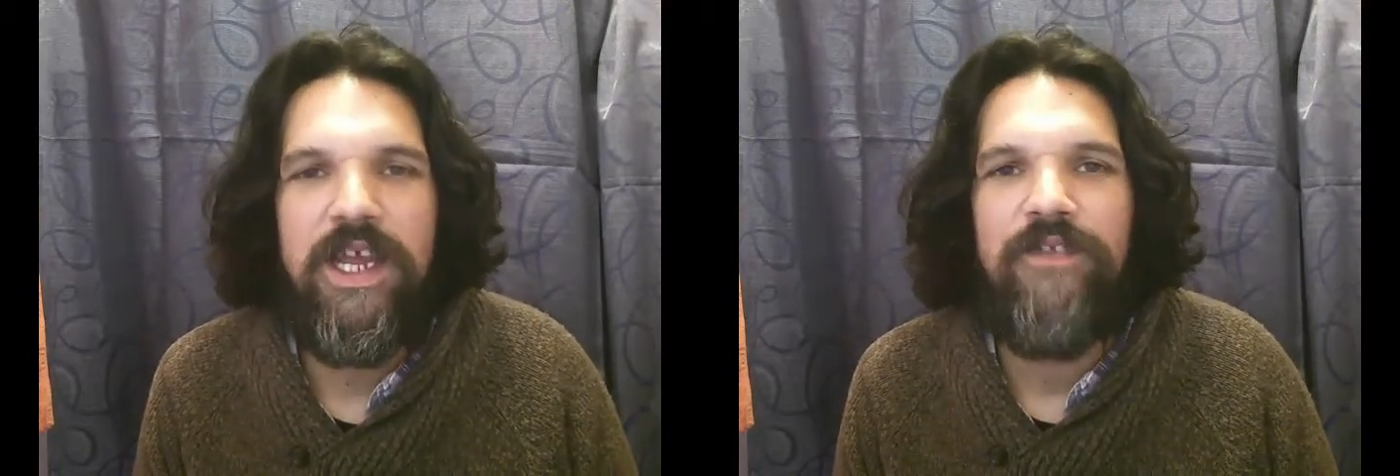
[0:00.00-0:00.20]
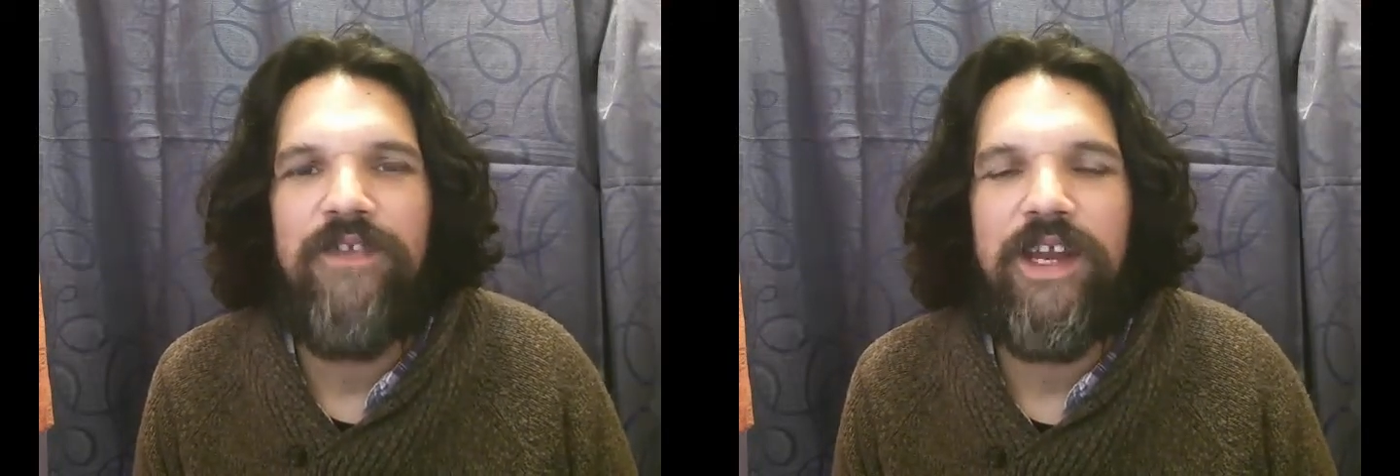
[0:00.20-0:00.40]

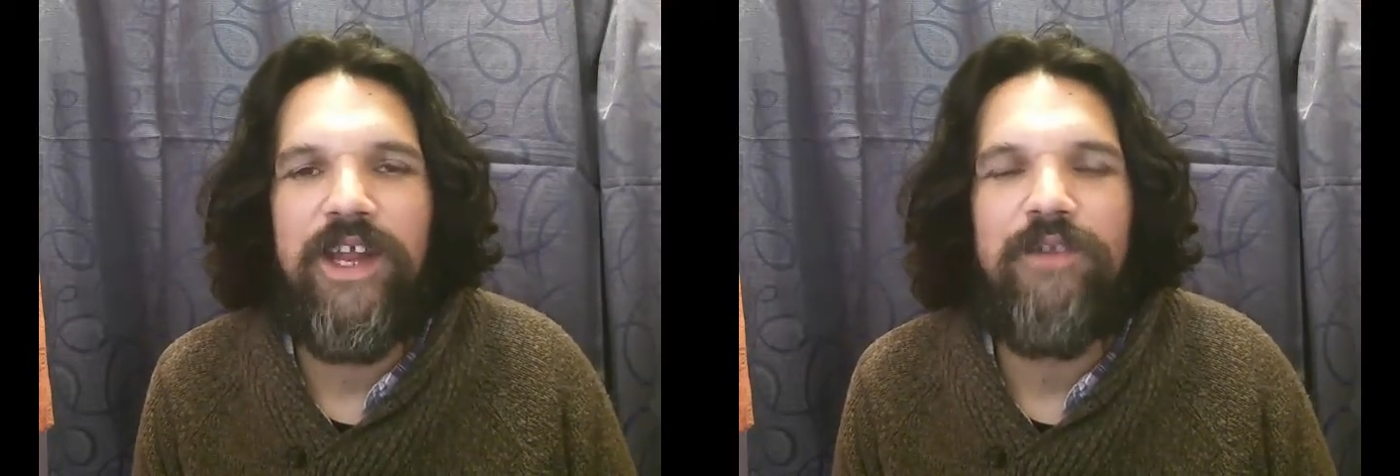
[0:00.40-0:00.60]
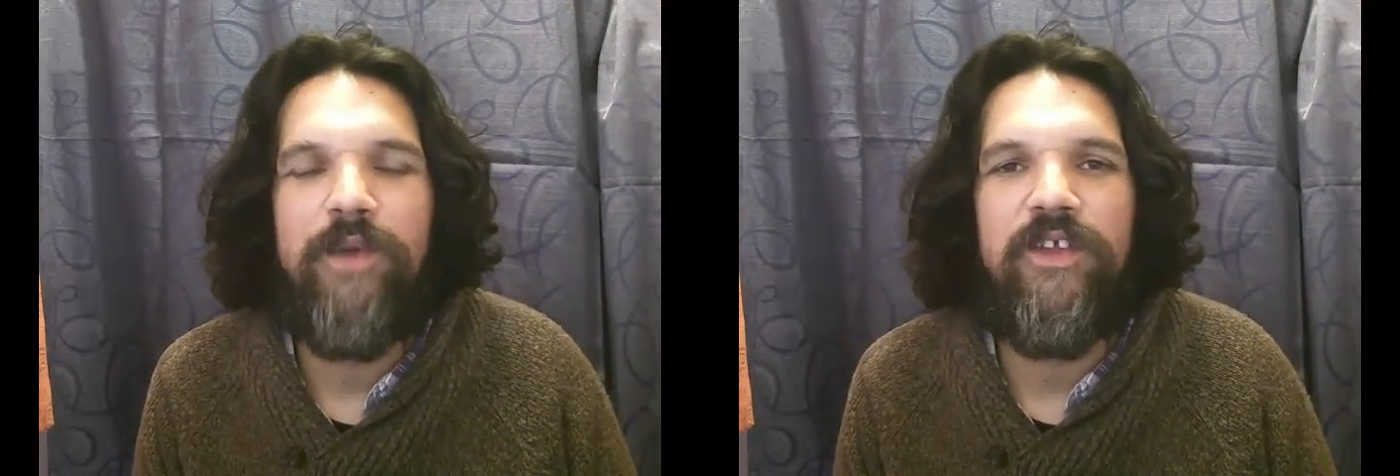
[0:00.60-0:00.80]
That
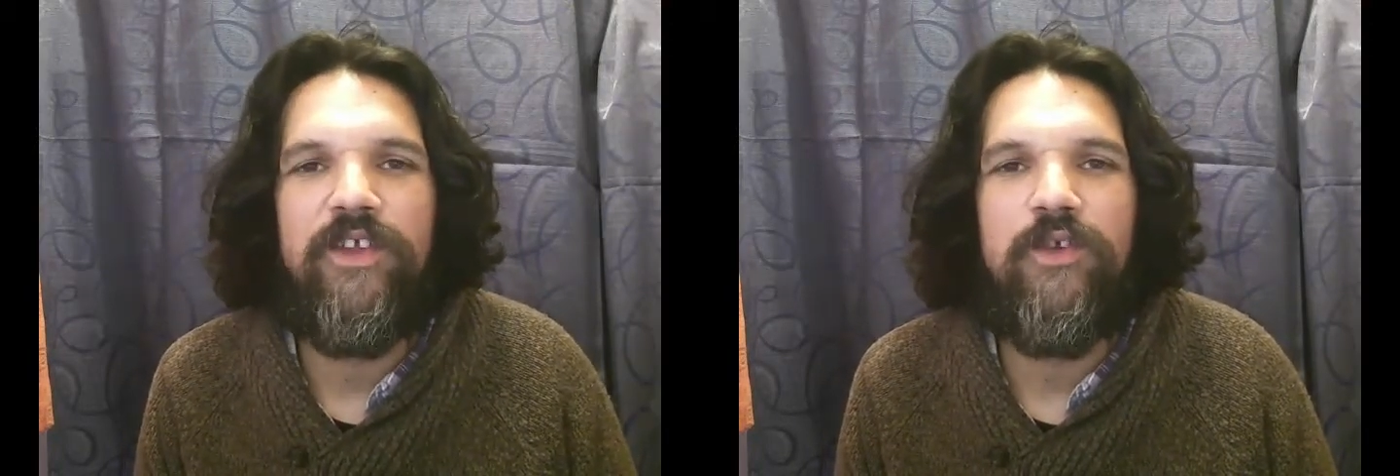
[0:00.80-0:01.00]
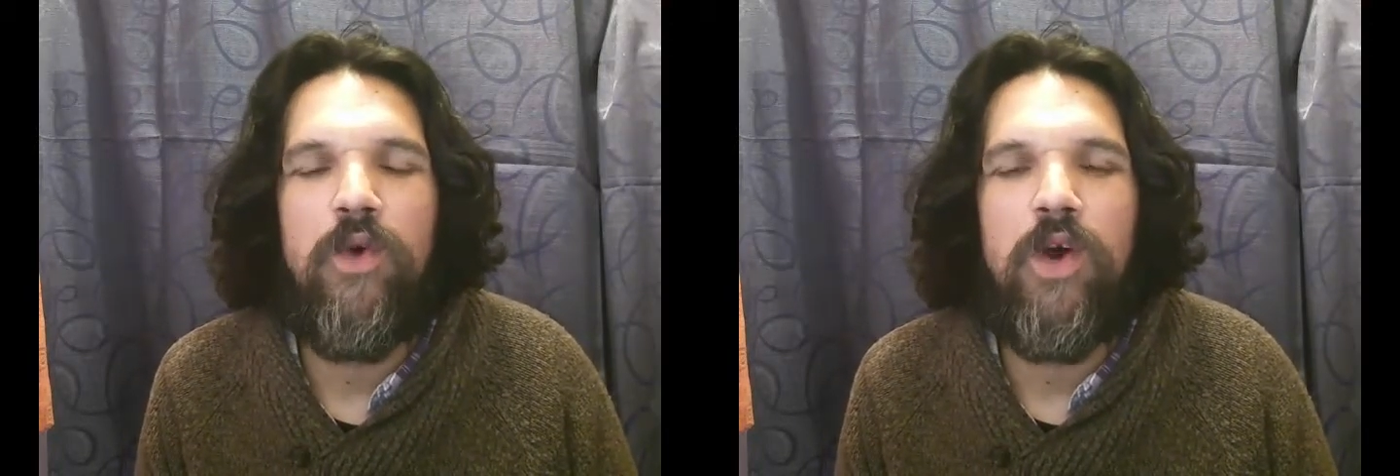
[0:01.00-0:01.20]
is, whether
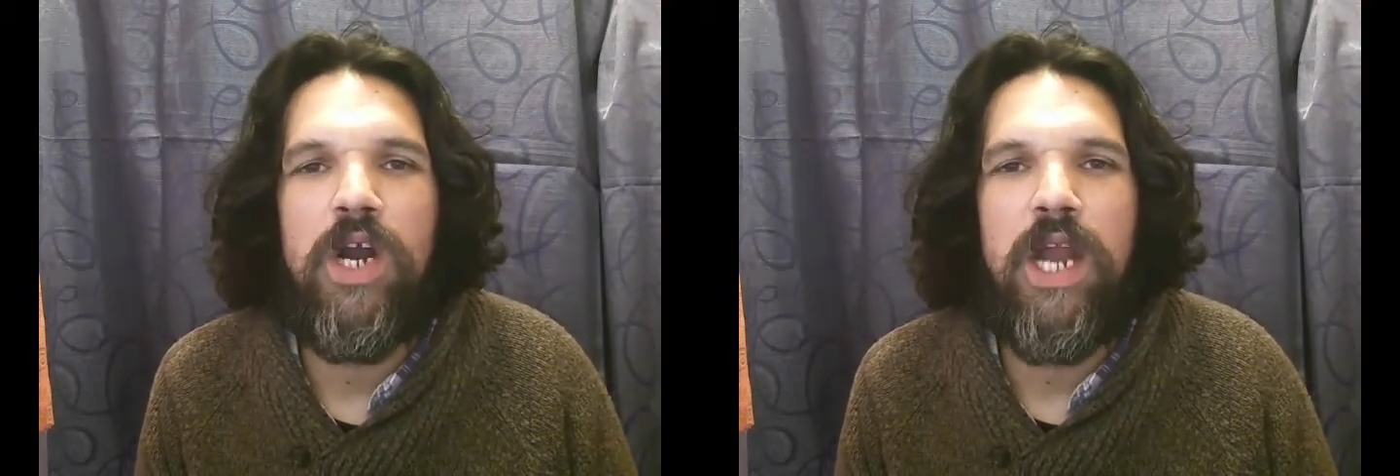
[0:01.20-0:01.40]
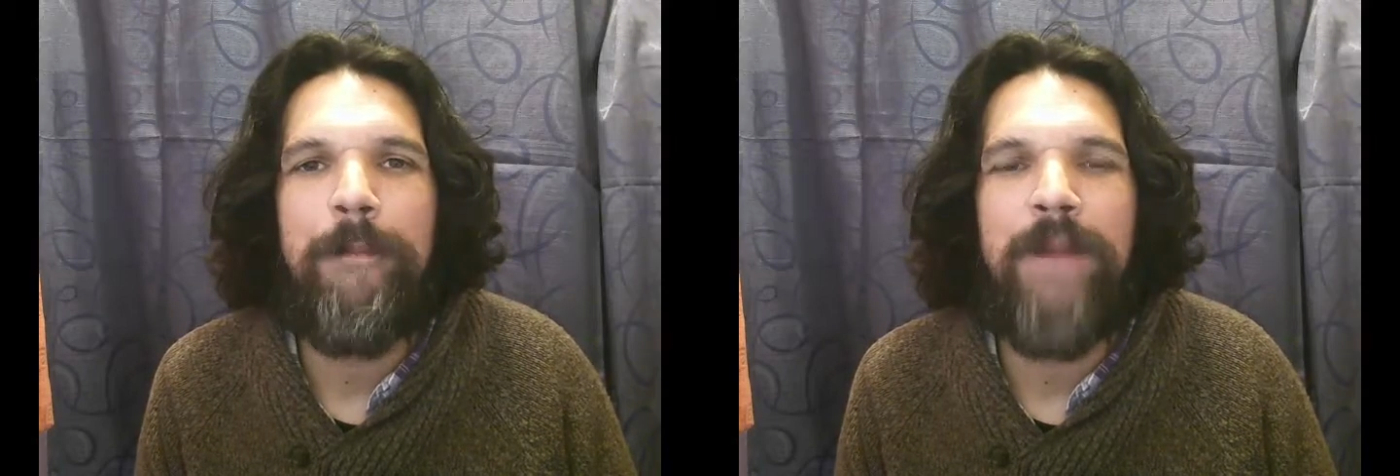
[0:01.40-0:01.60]
you are
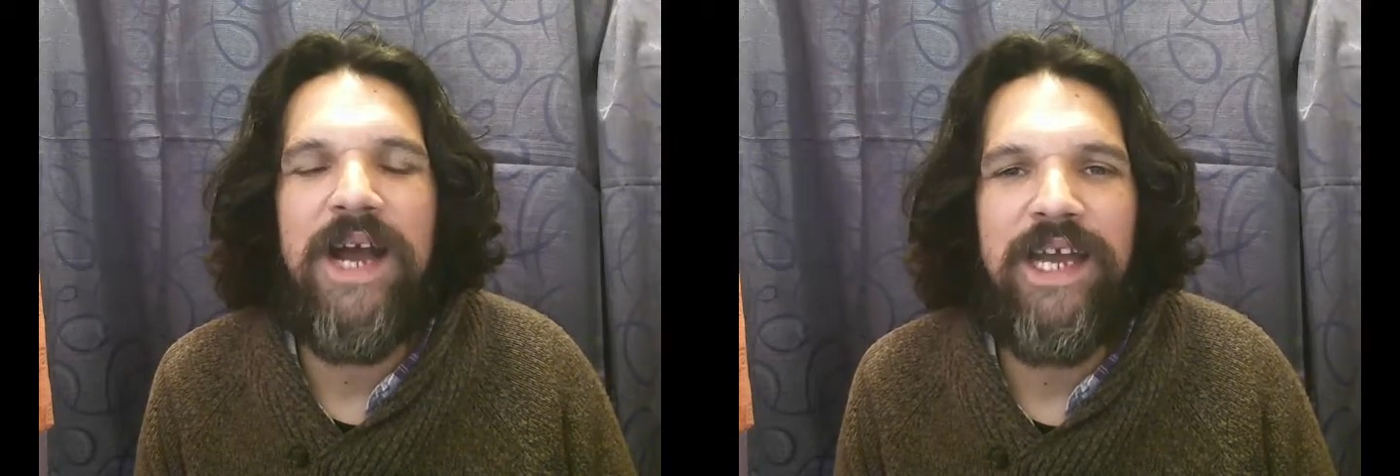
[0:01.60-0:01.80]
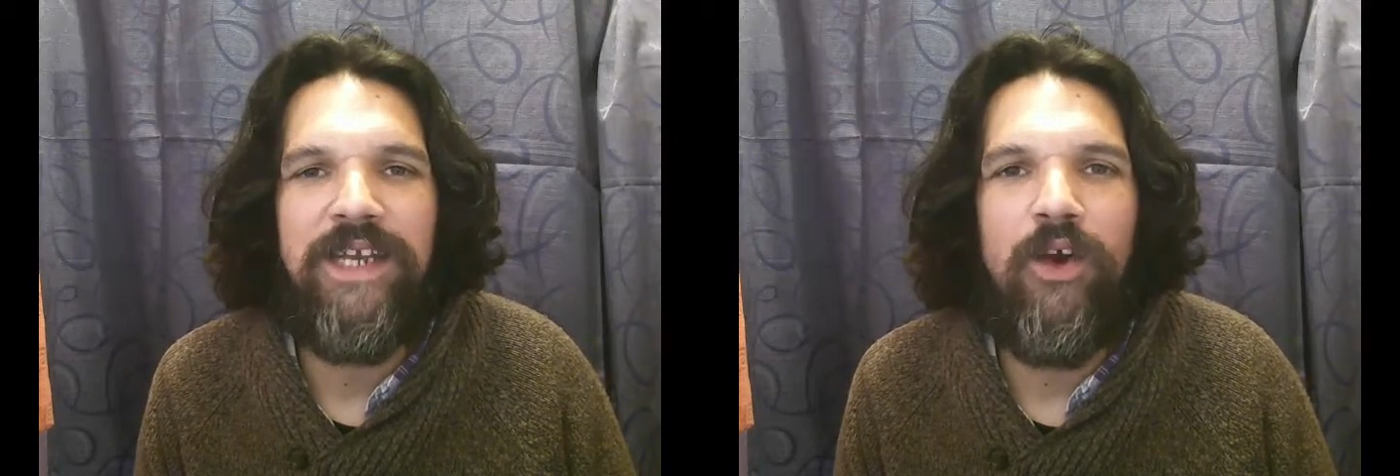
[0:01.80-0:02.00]
a
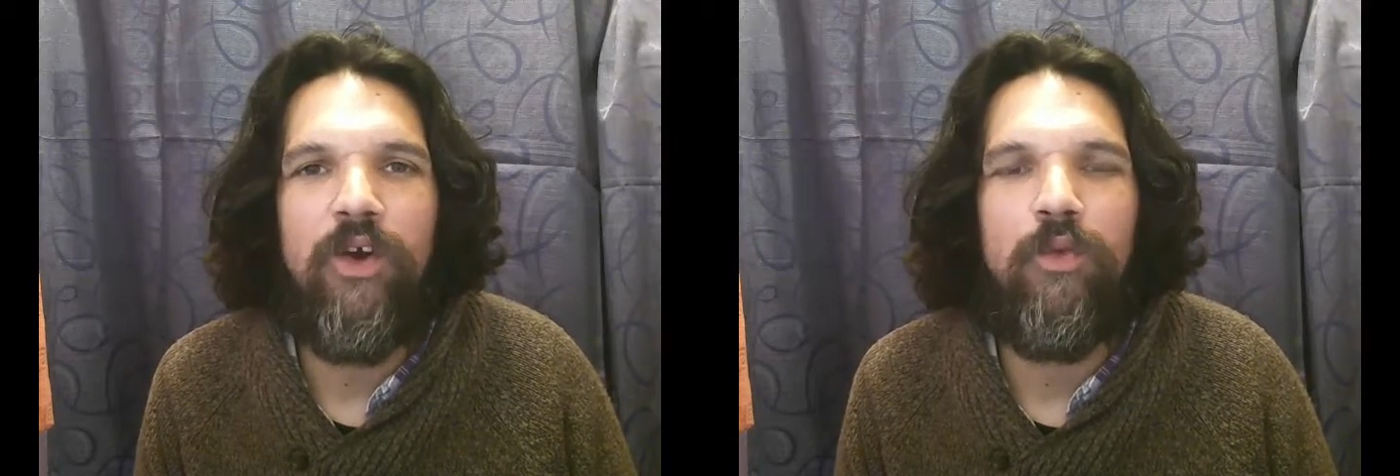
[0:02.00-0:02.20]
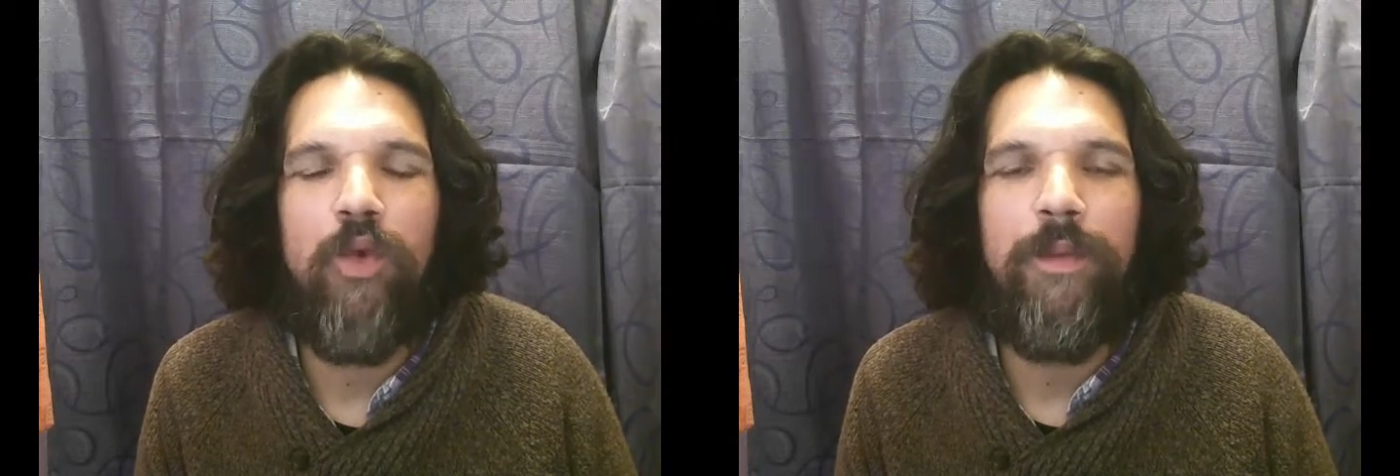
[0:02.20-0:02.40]
man or
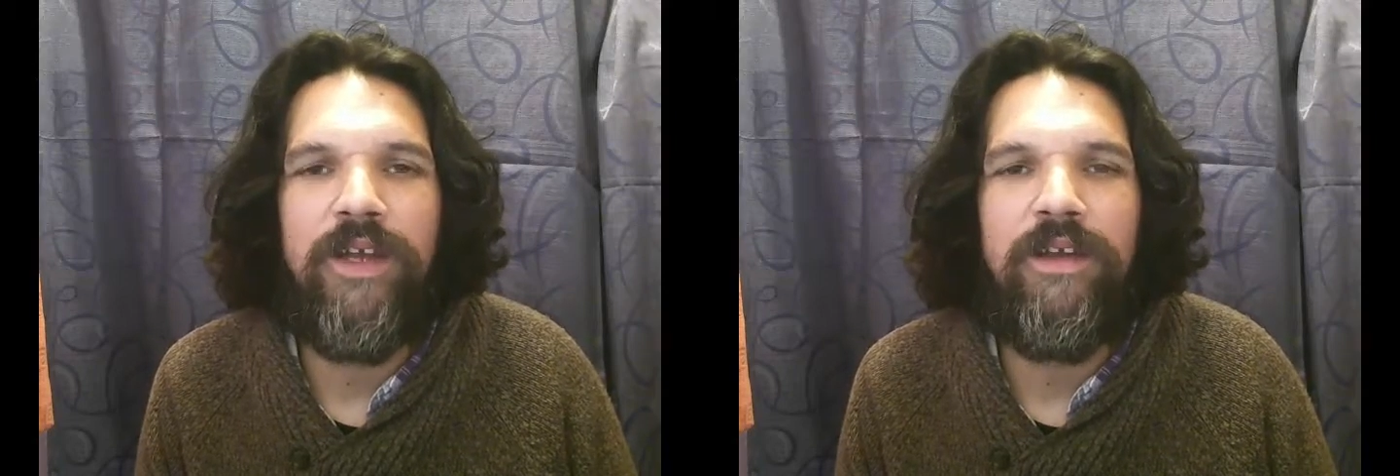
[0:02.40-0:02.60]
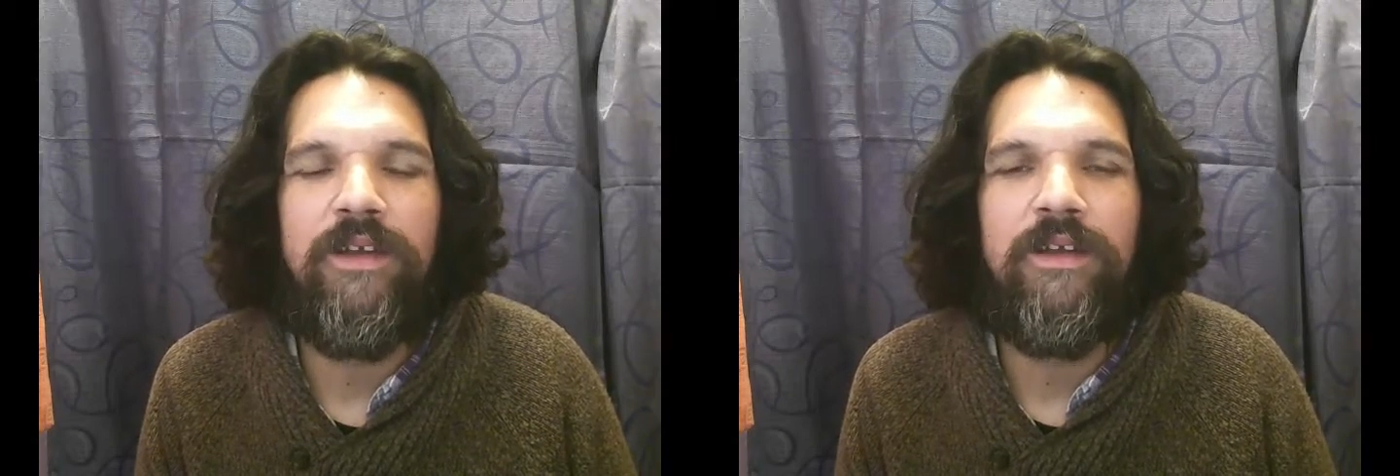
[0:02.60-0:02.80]
a woman,